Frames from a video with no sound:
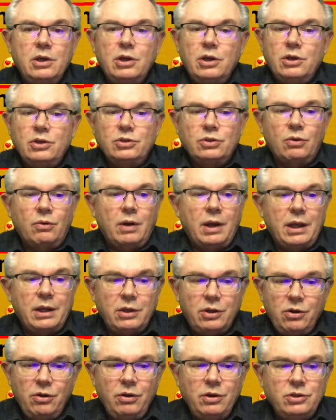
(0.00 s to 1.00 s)
So I
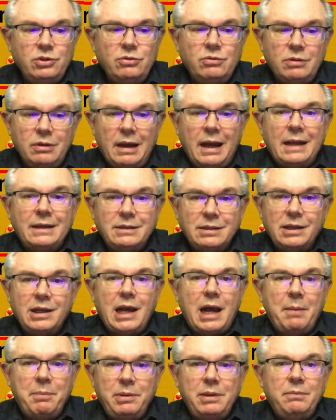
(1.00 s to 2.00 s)
encourage you not to
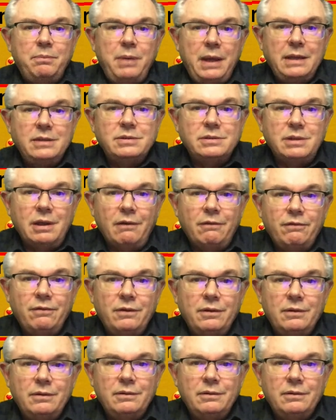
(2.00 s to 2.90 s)
copy and paste stuff.